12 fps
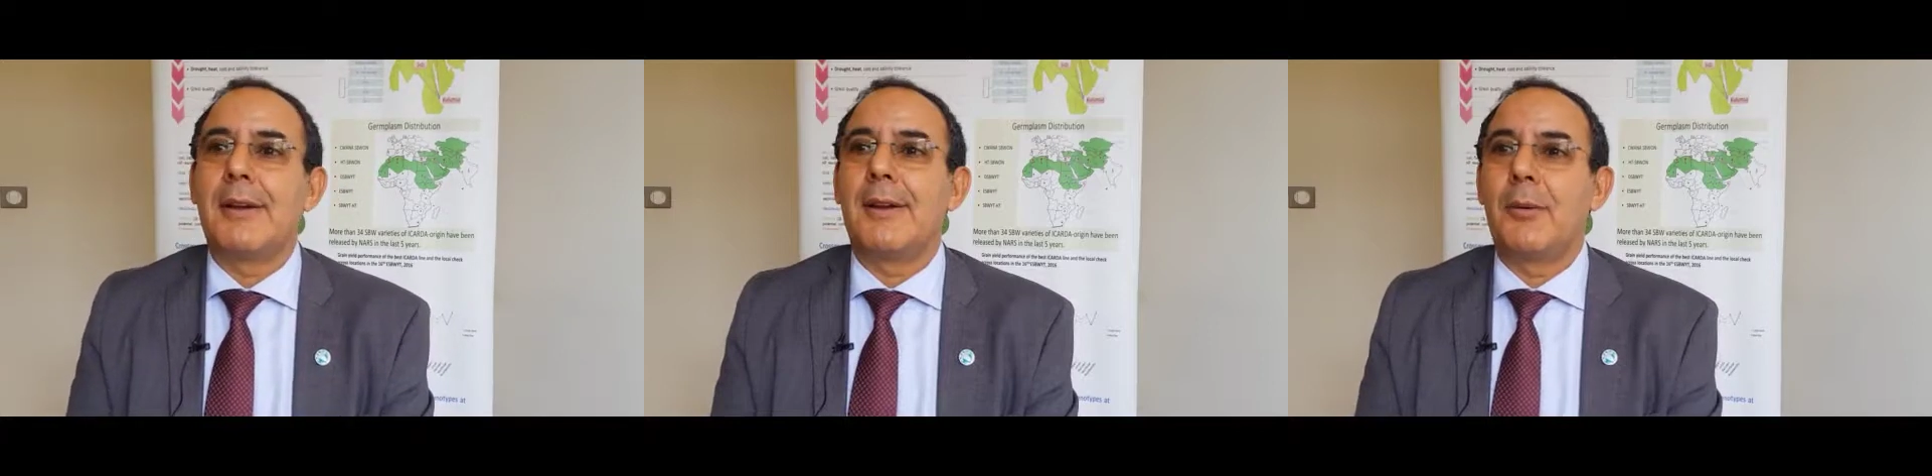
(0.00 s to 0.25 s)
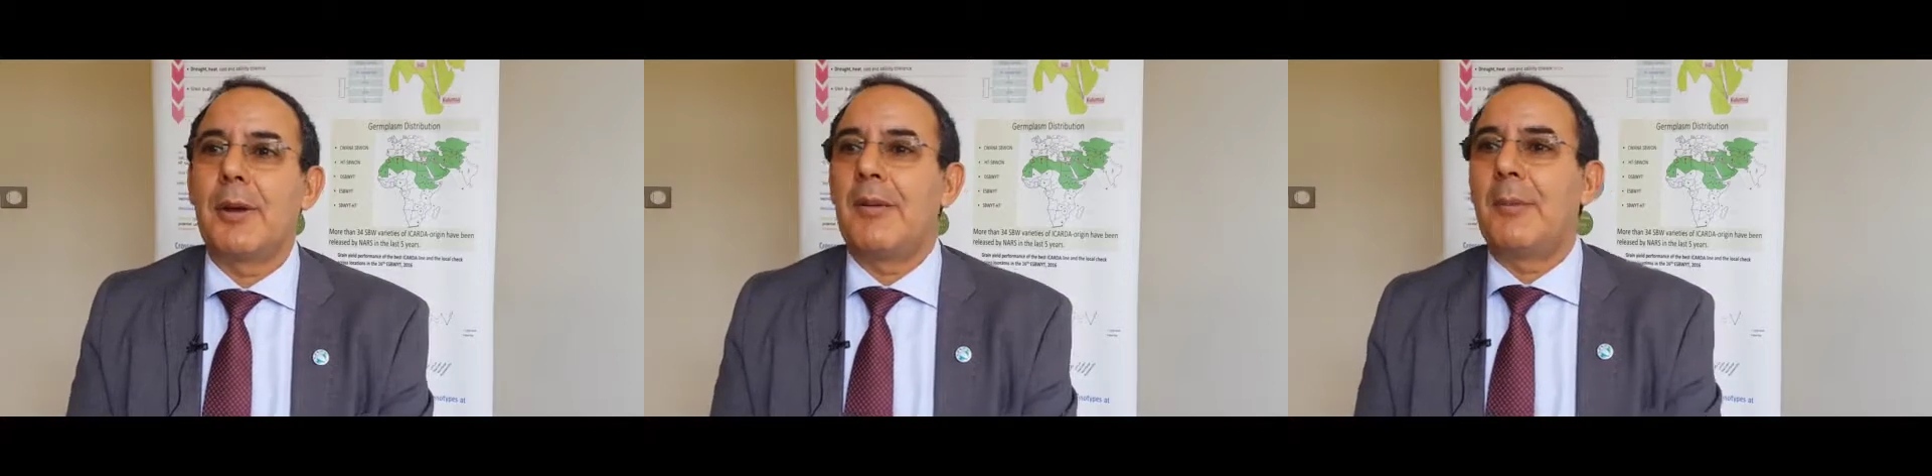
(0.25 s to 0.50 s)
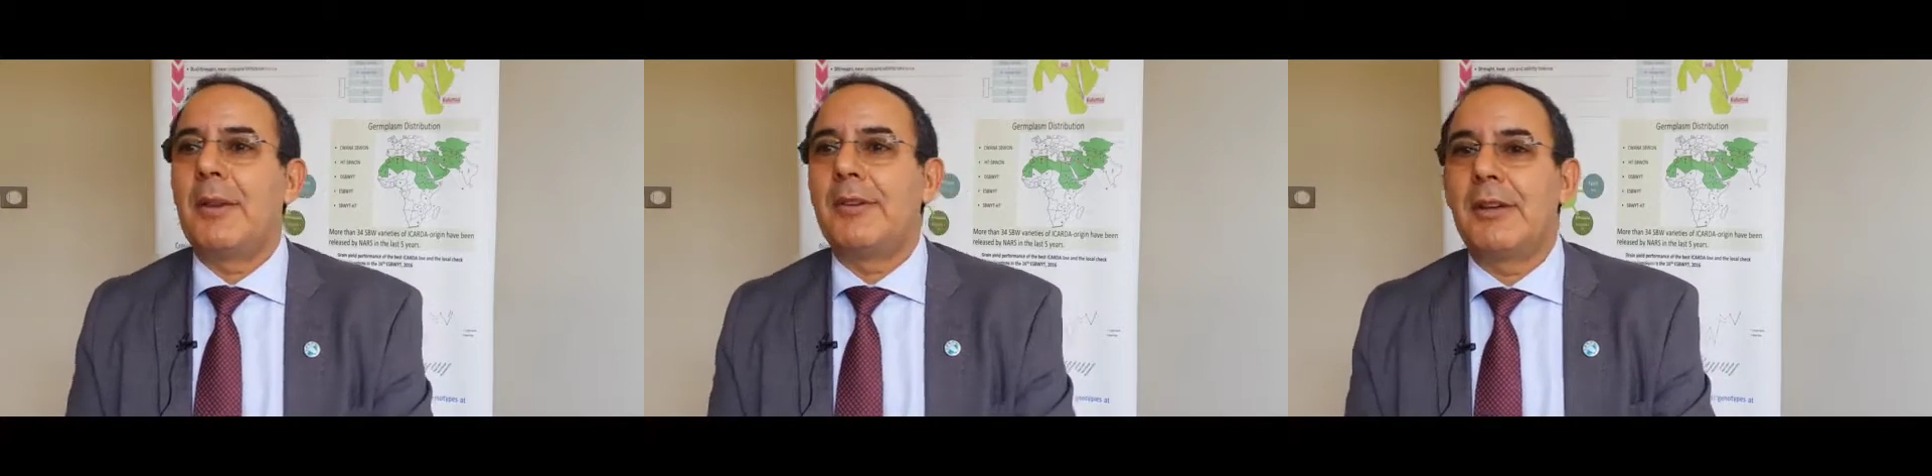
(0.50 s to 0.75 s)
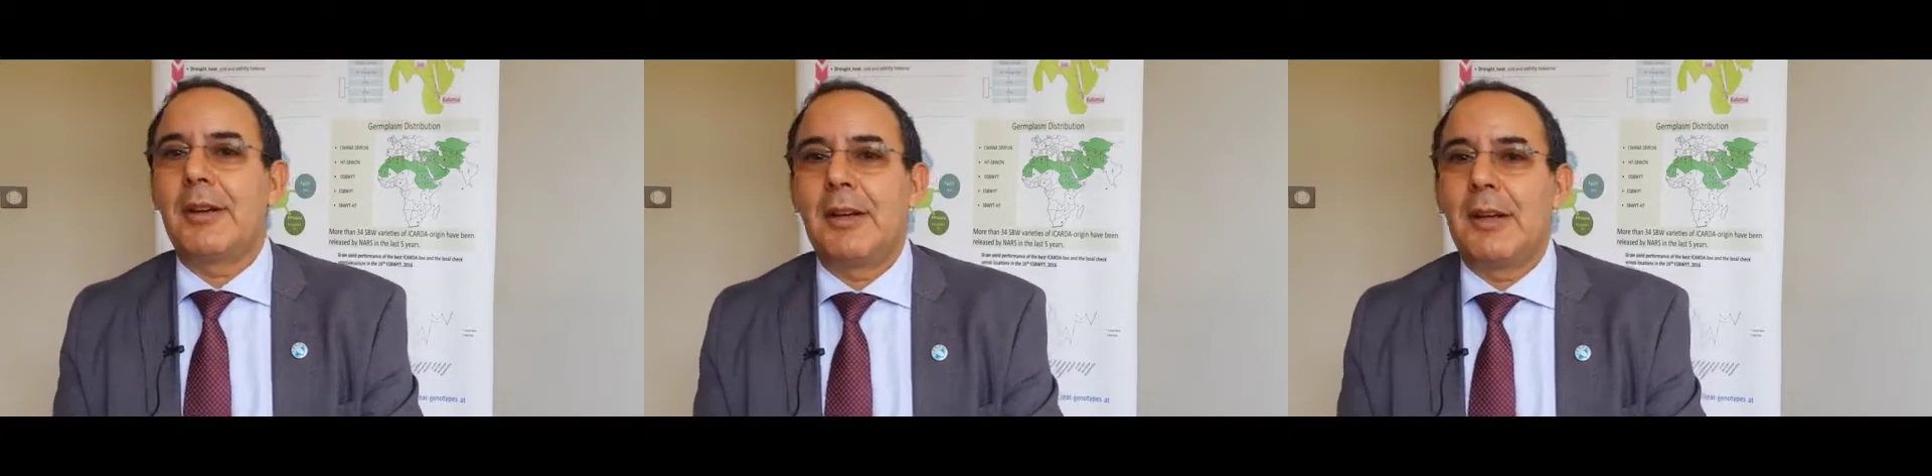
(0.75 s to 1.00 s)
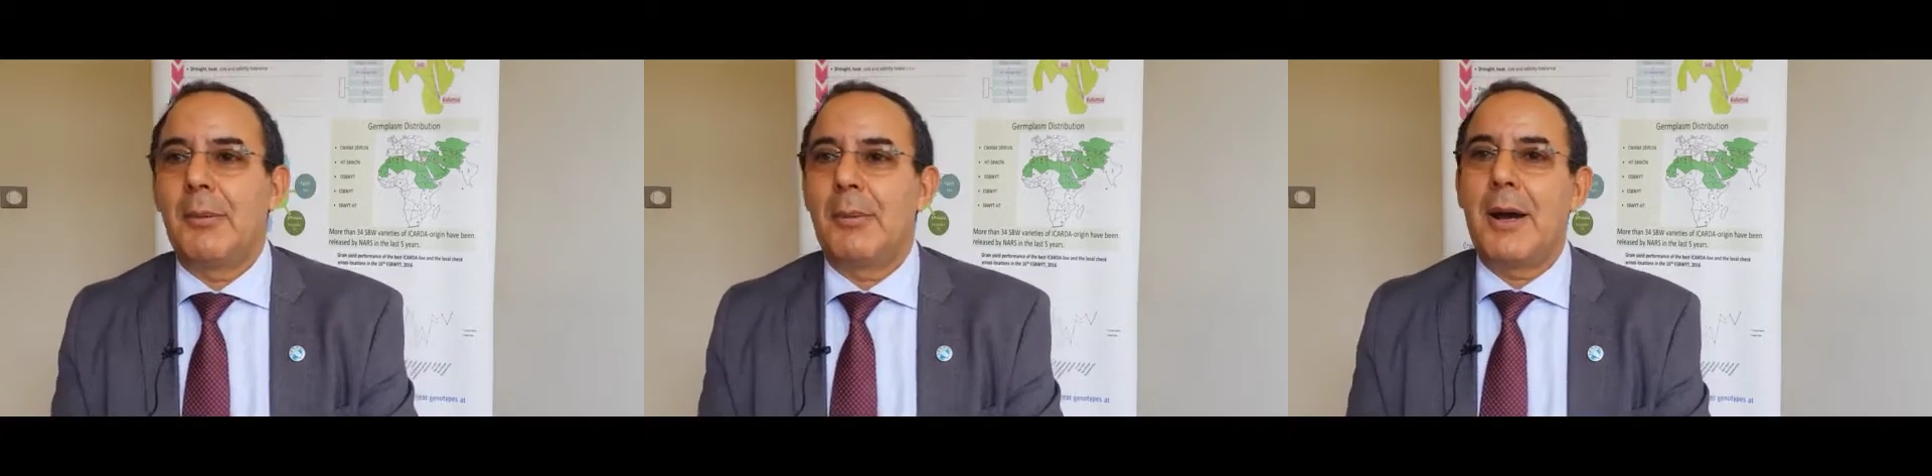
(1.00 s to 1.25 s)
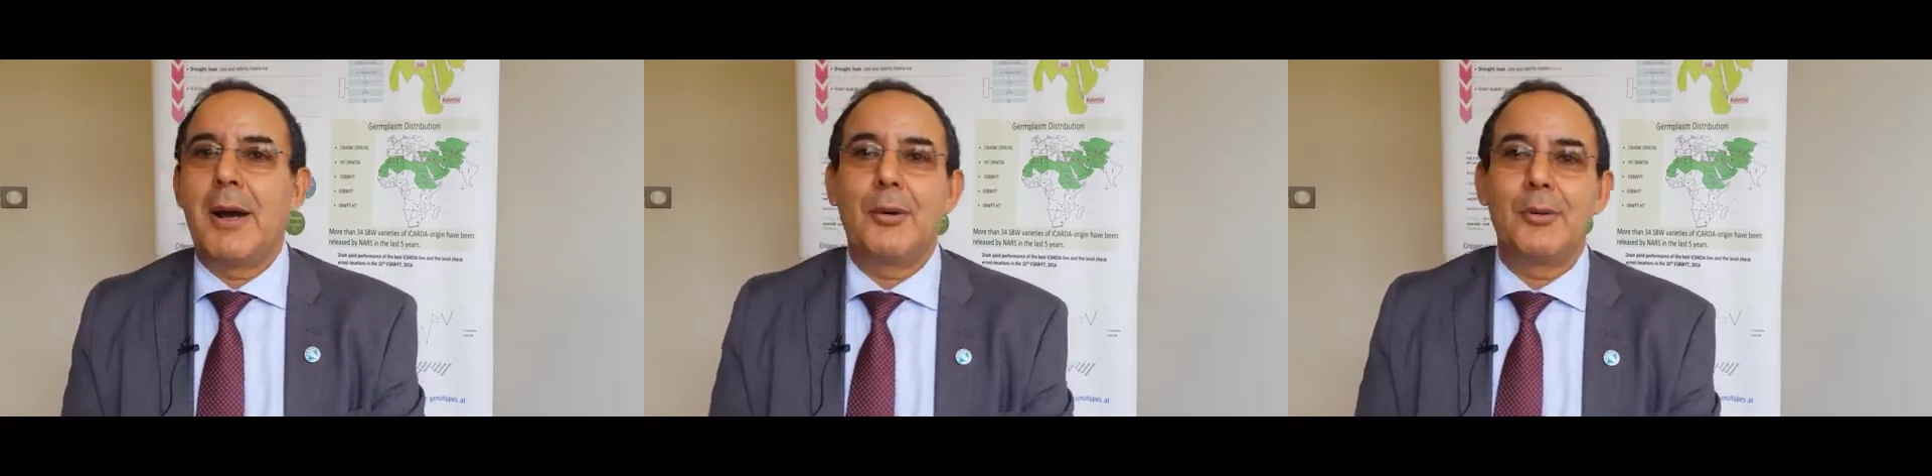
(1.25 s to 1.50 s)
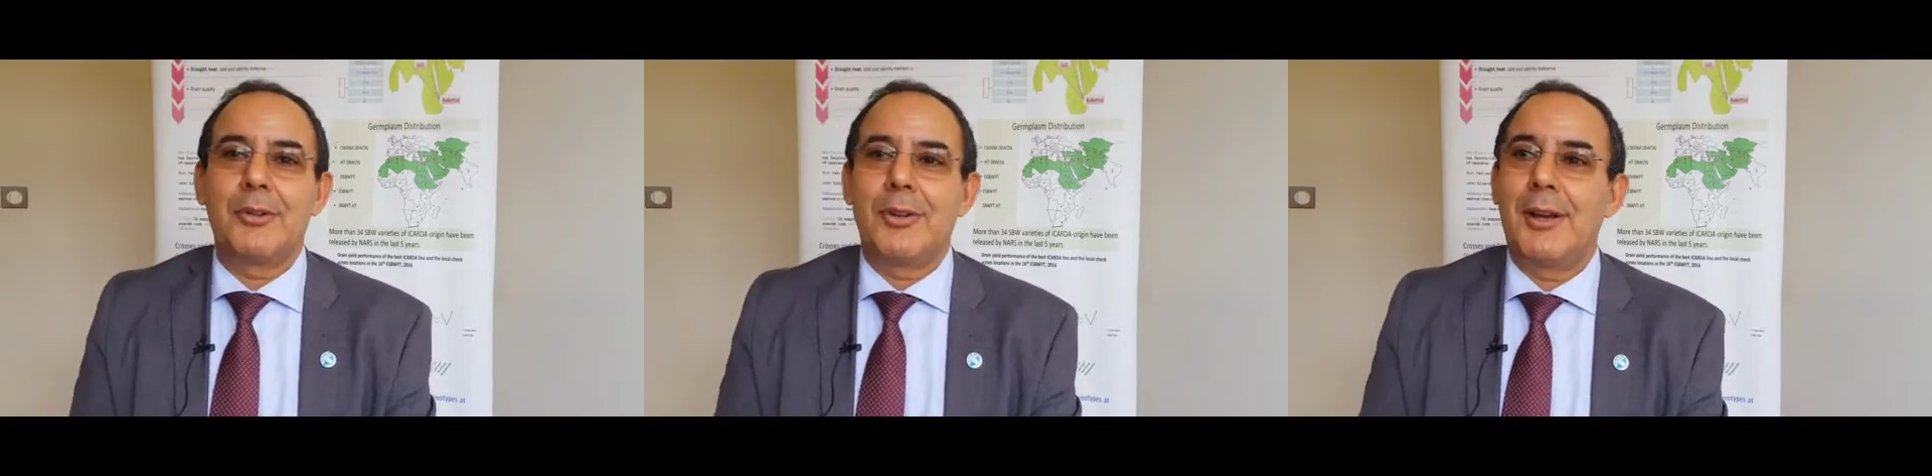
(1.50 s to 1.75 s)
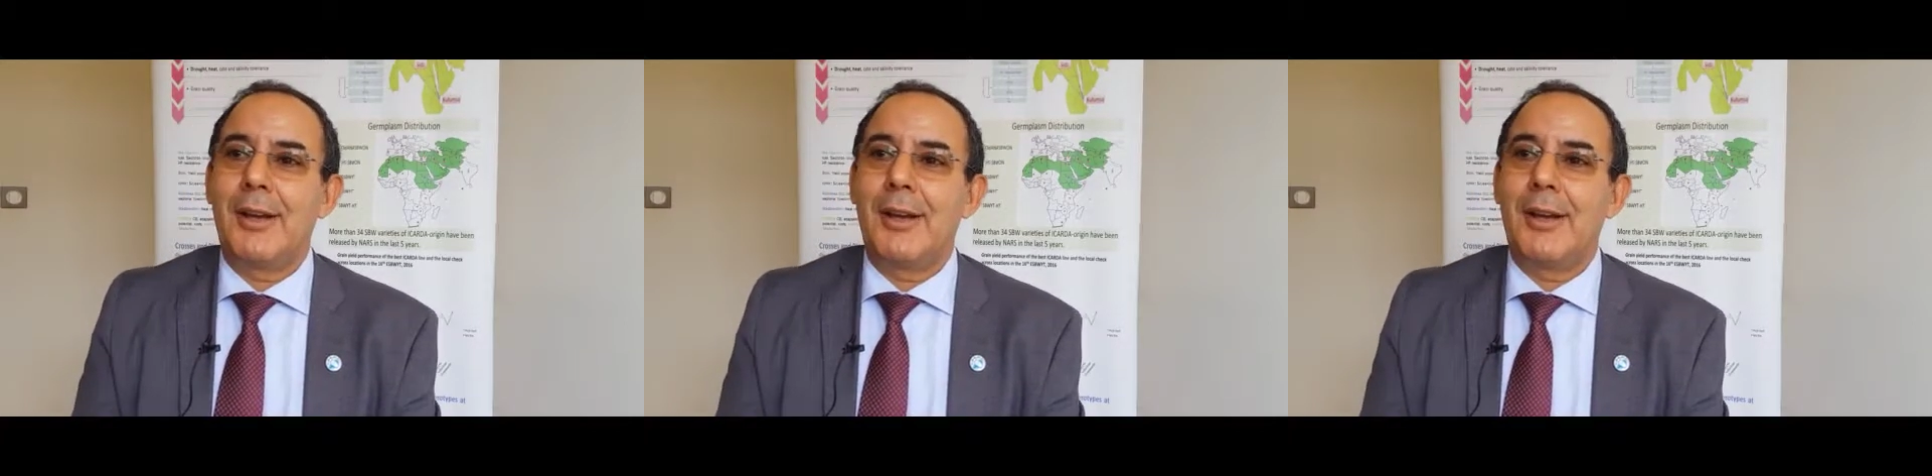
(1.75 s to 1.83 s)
we are basically about